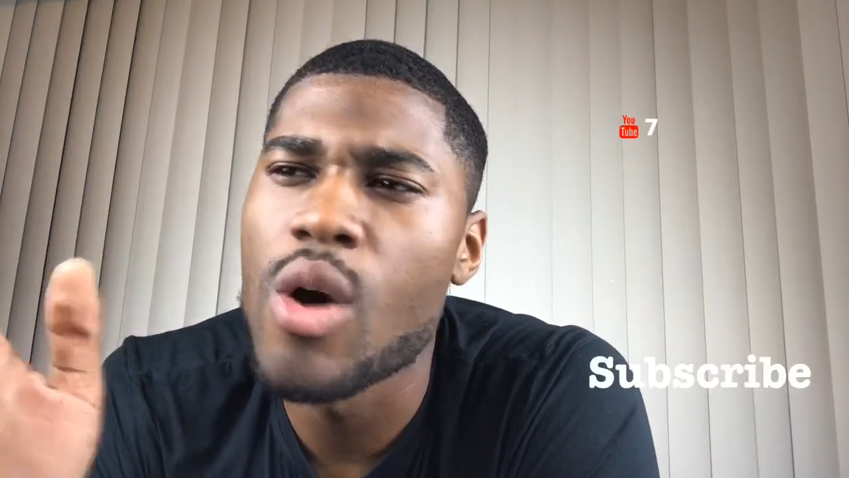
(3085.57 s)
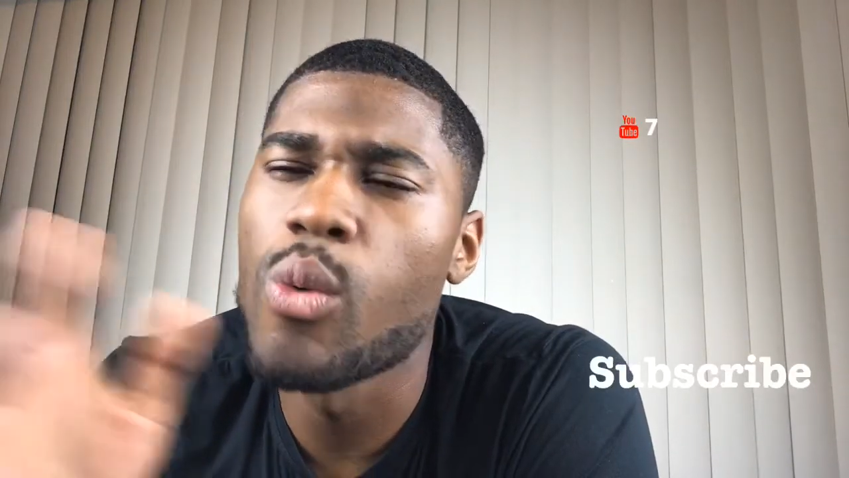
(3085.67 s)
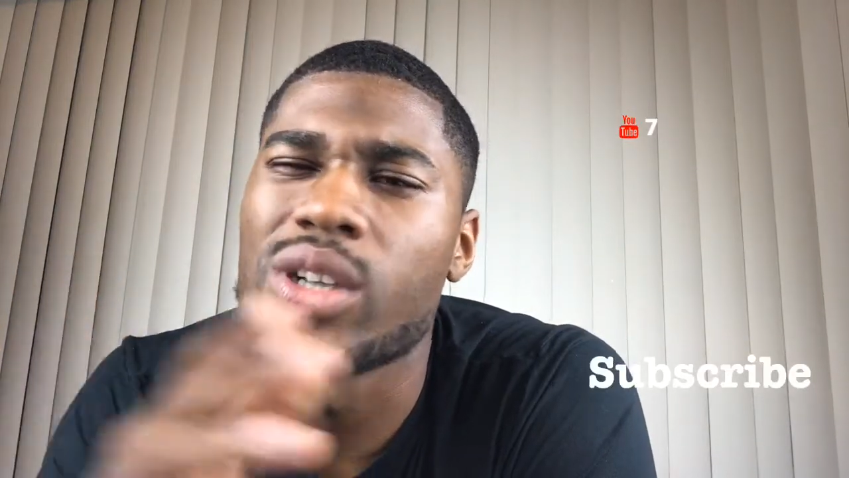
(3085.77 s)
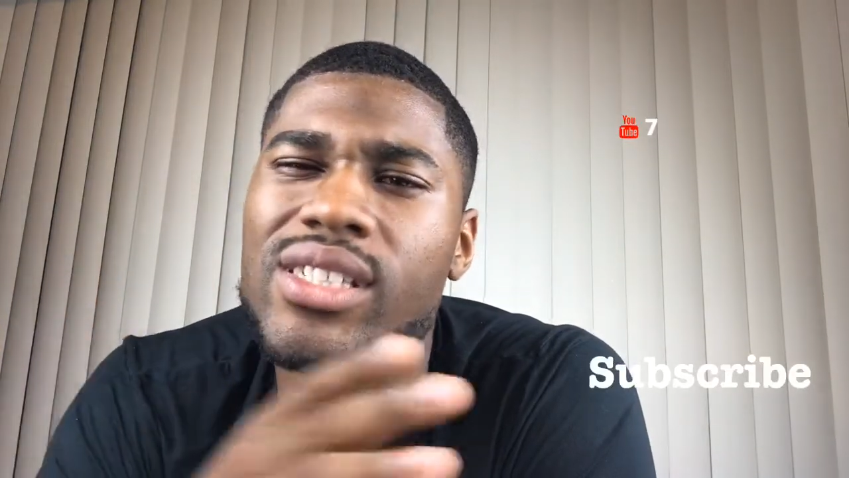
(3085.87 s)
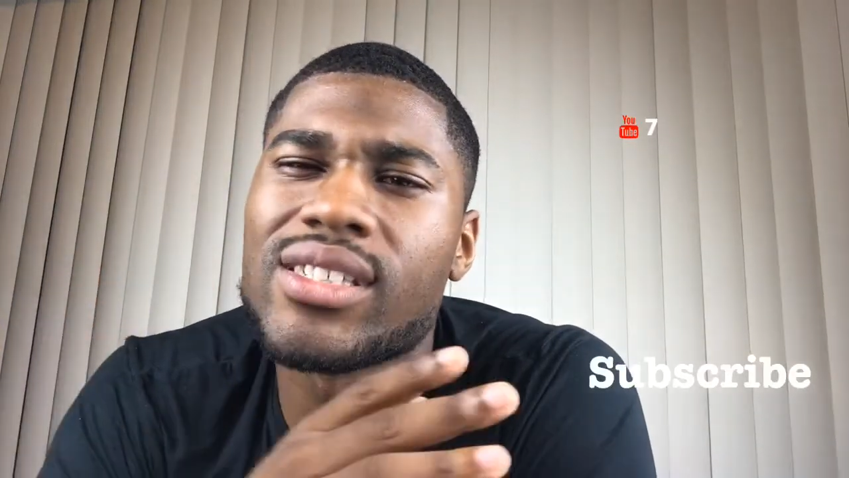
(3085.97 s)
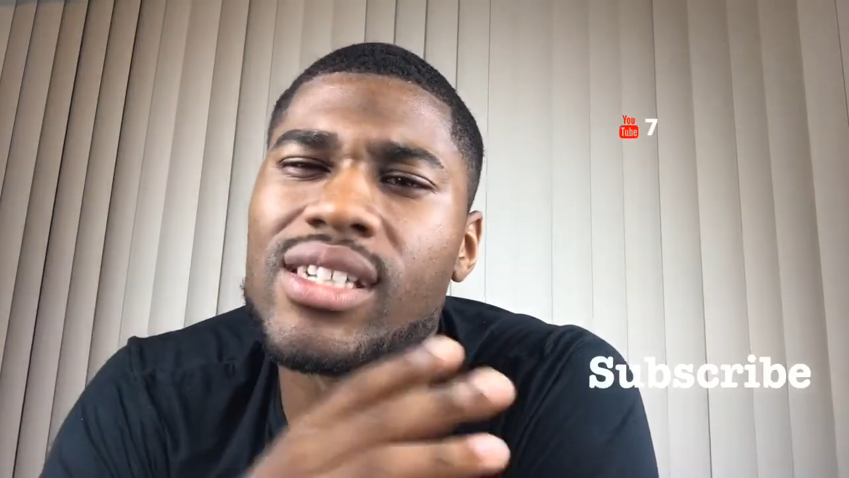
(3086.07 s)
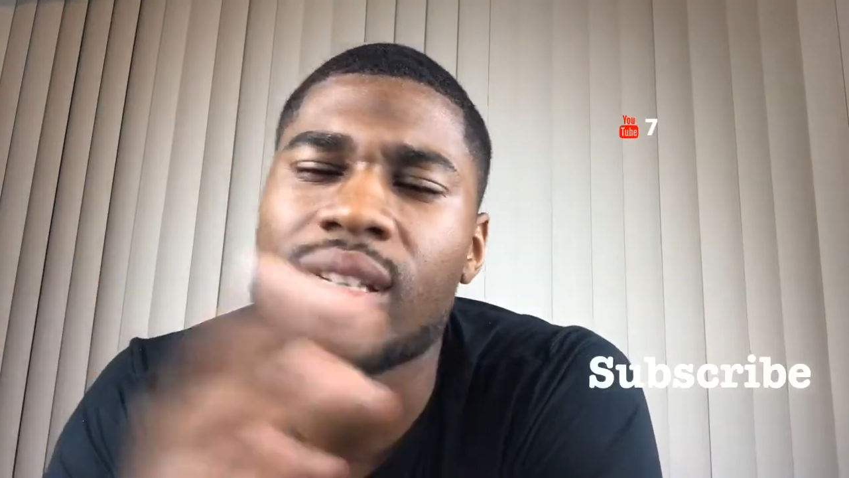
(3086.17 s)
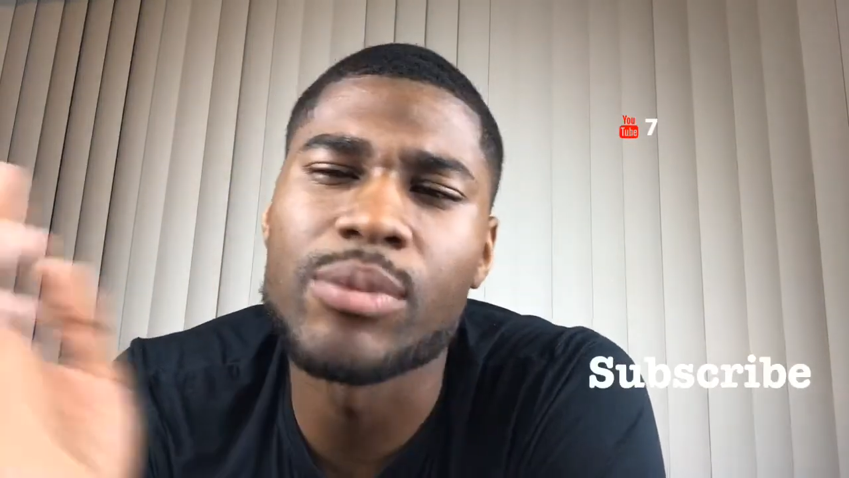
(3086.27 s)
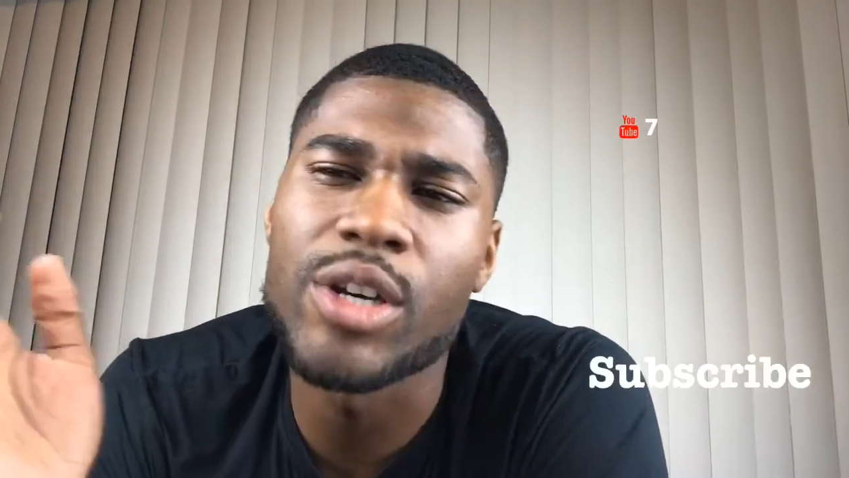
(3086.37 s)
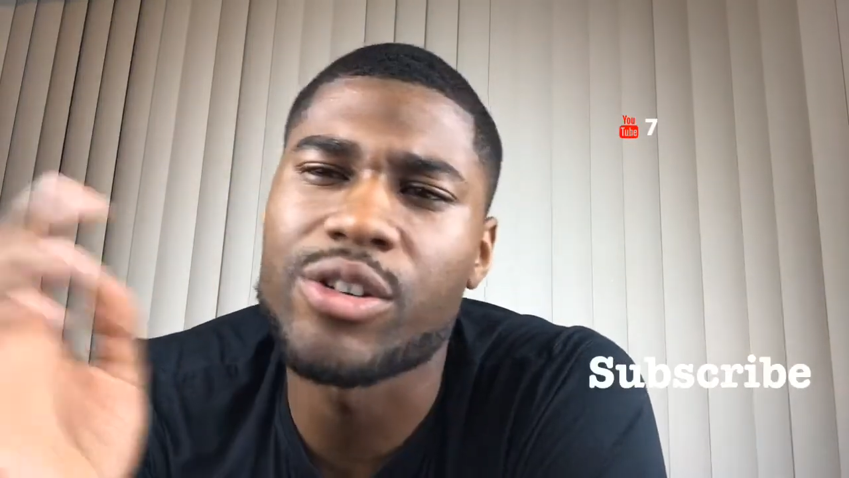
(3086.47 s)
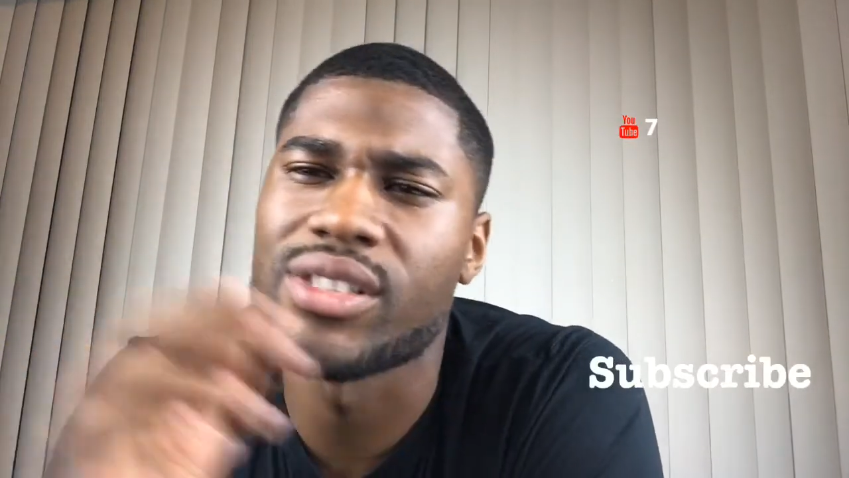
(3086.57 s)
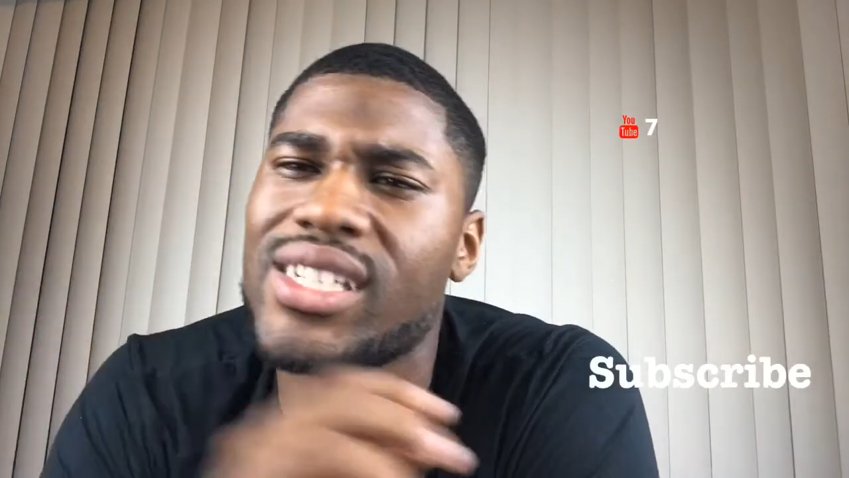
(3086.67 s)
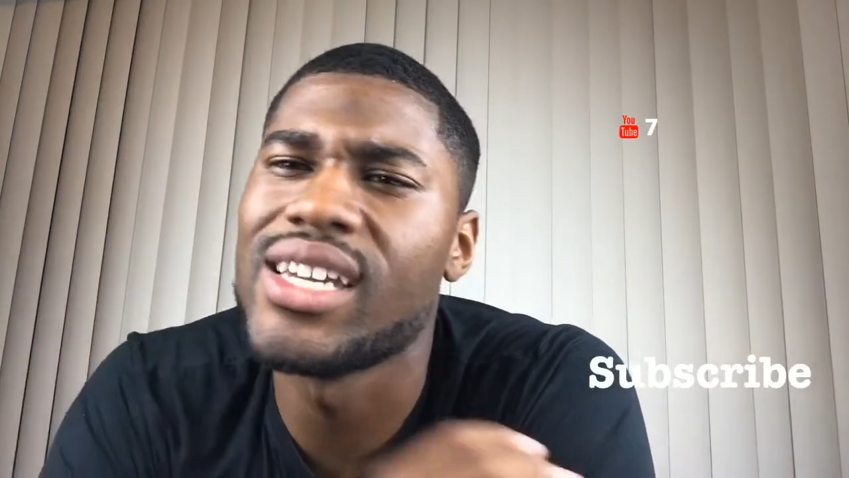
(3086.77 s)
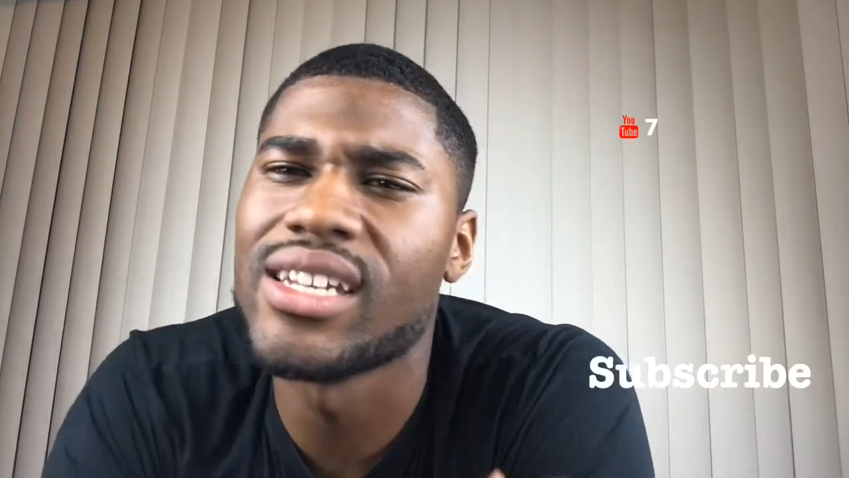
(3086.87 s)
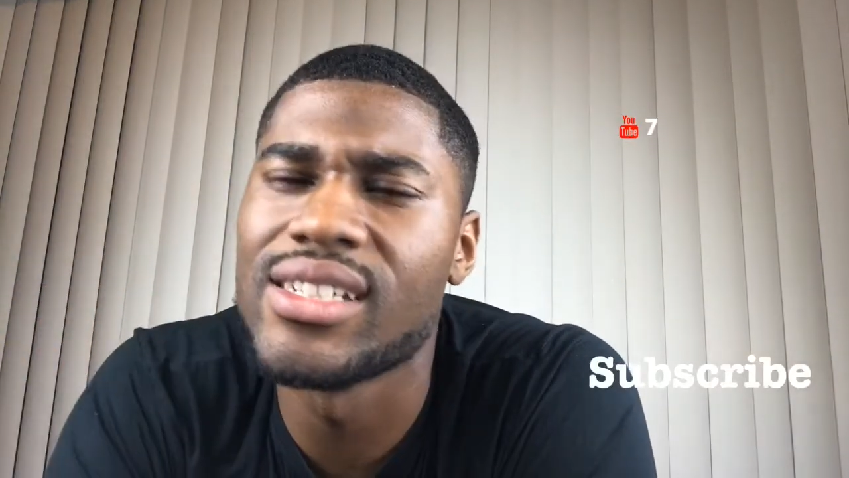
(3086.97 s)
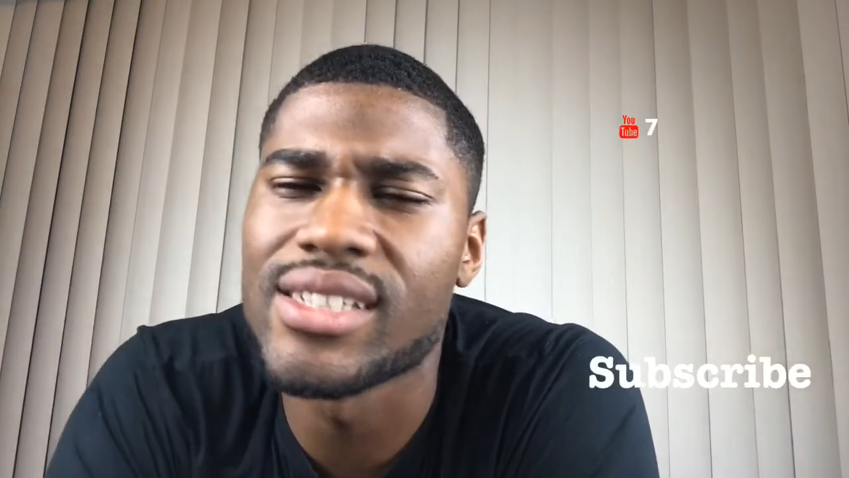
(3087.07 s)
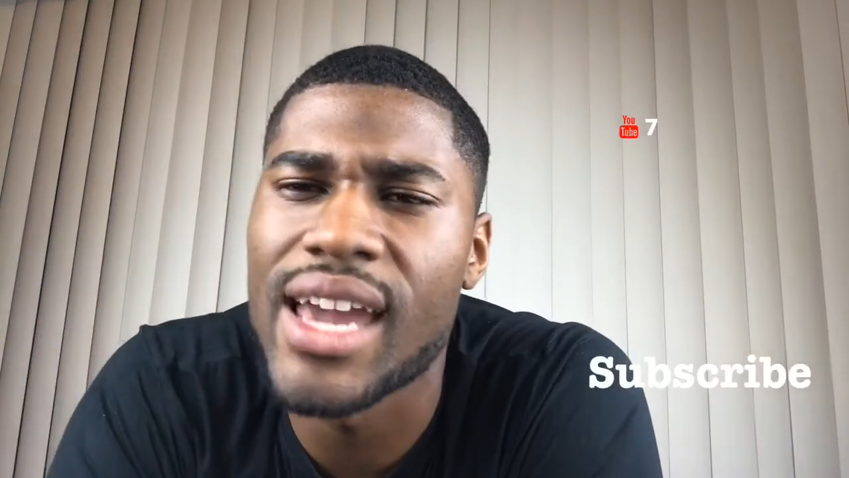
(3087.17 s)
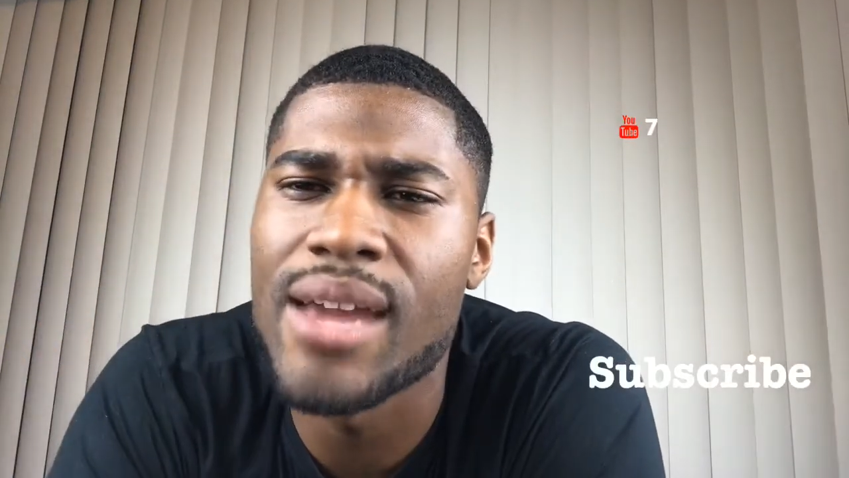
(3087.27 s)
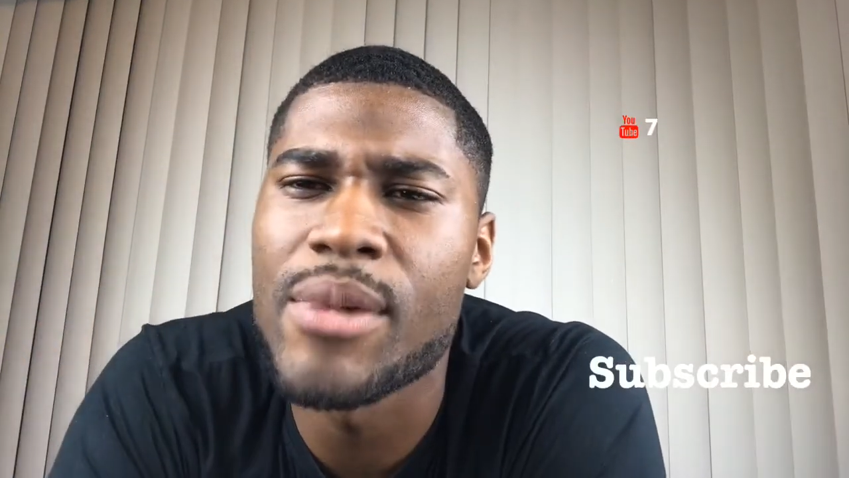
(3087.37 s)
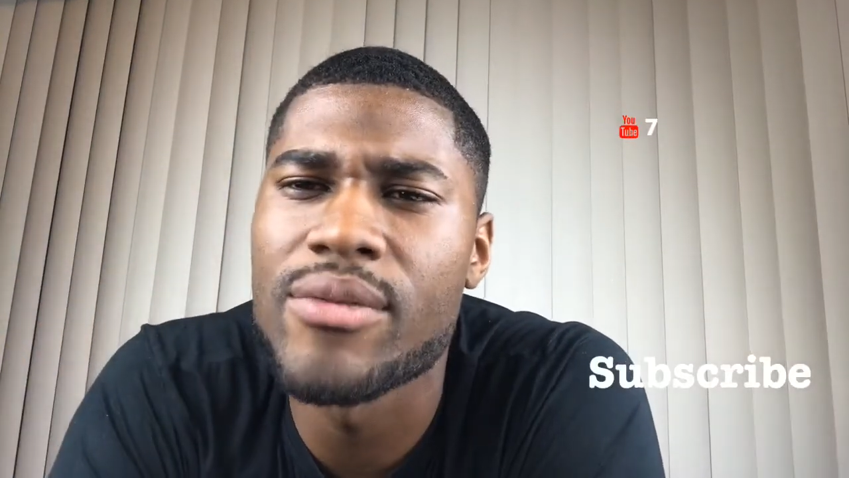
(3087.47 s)
wasn't sitting up there critiquing his
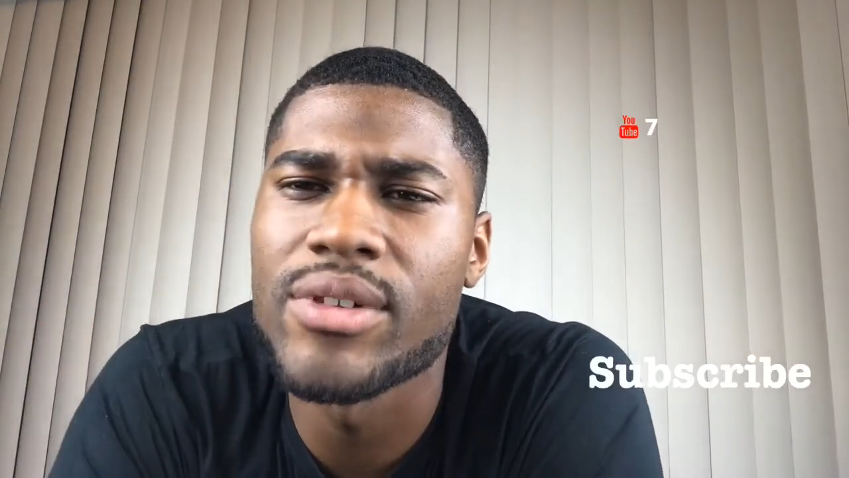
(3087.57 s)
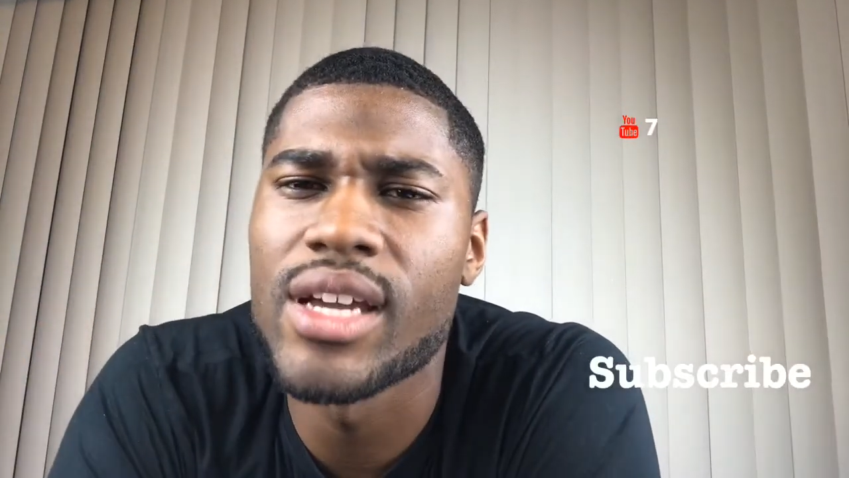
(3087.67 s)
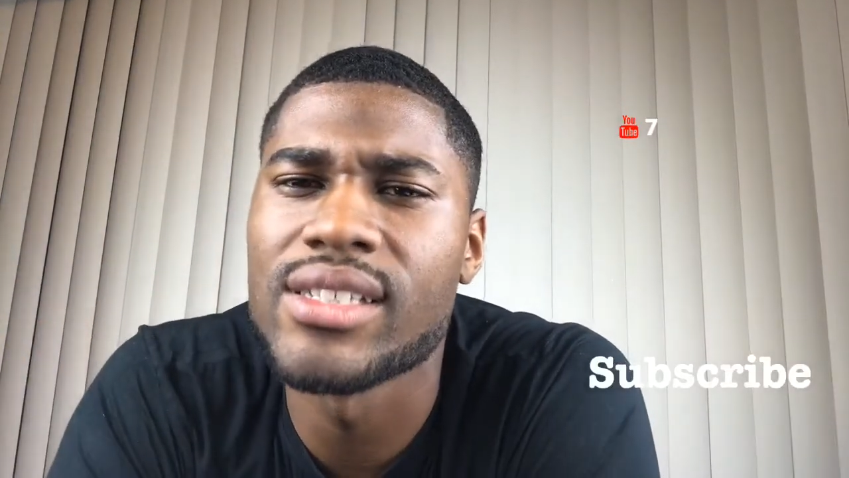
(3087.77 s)
game every day,